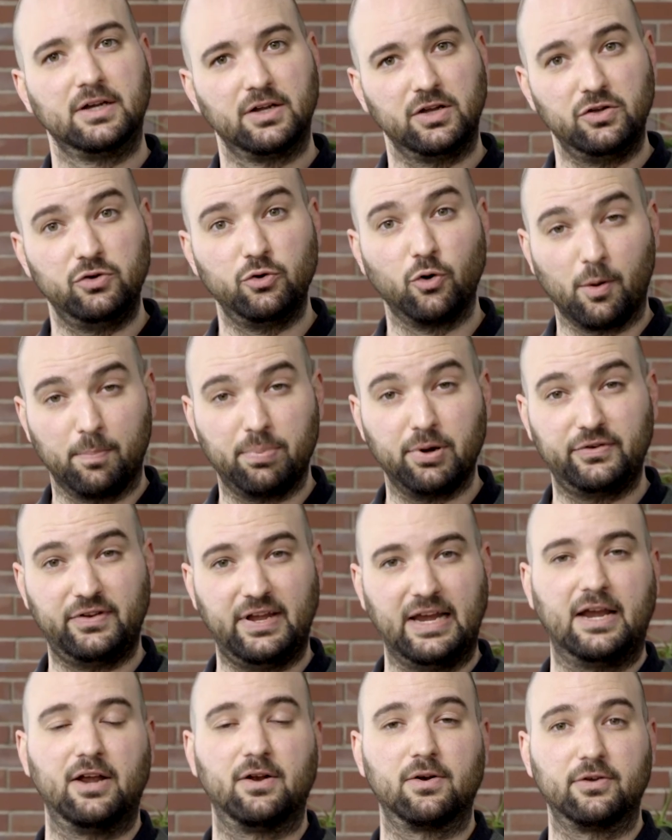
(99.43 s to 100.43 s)
your
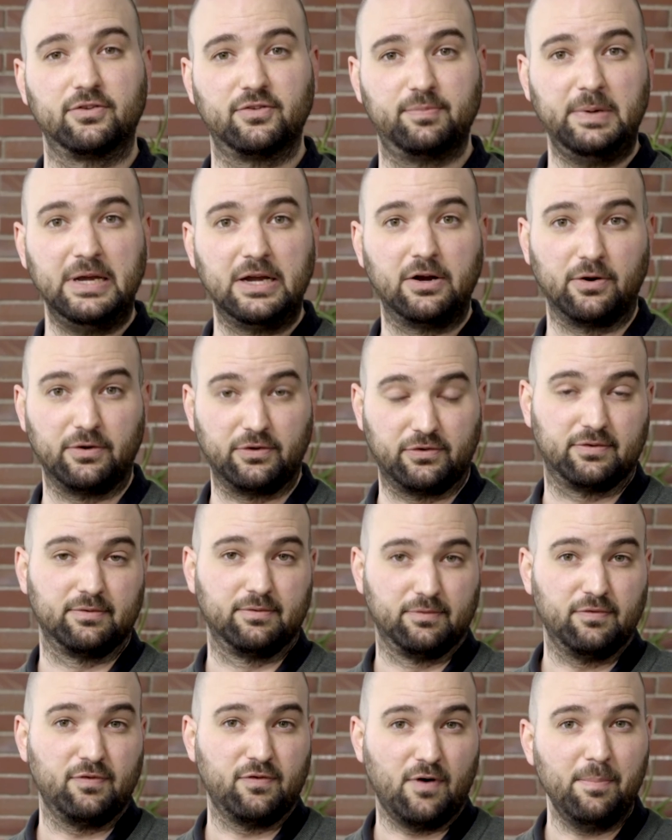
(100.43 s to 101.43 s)
particular speakers
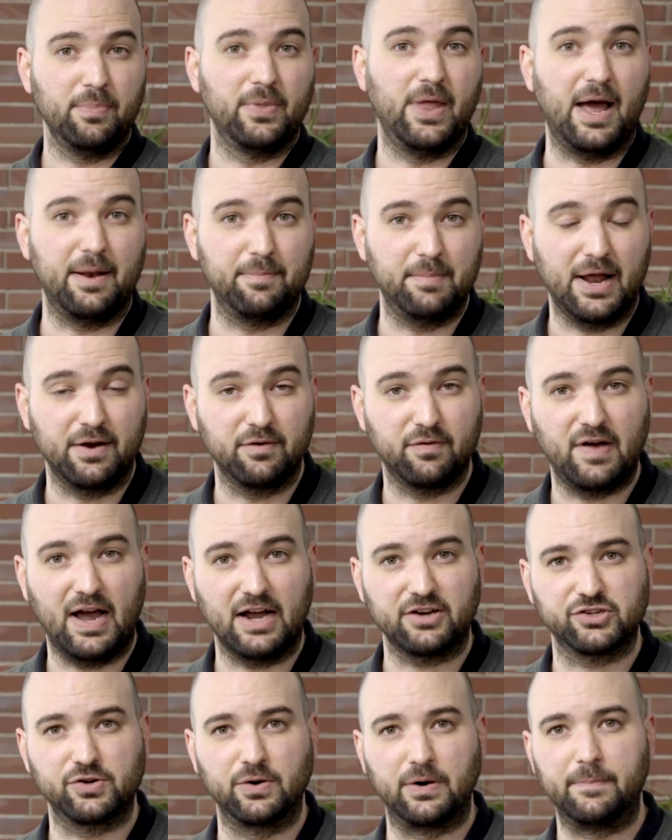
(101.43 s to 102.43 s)
from that
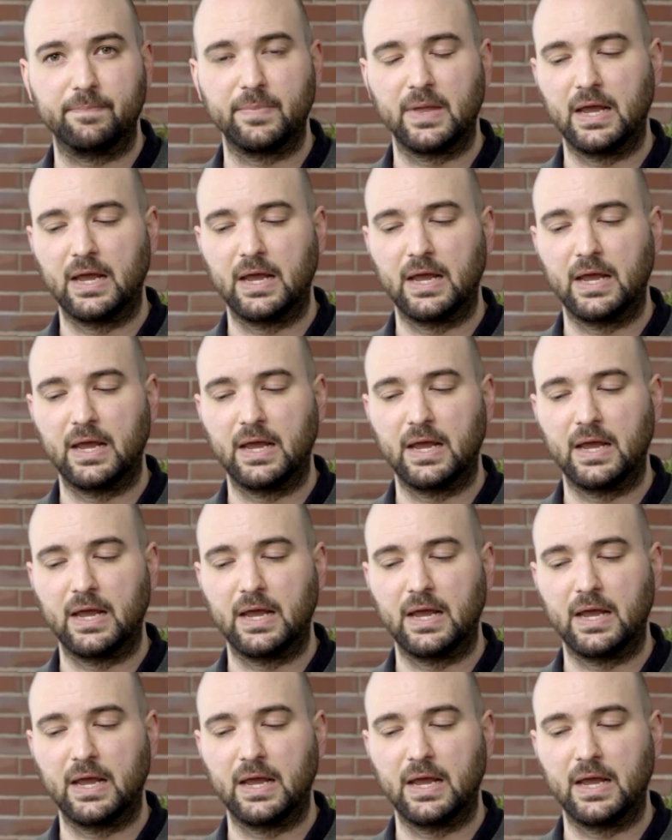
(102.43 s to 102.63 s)
manufacturer.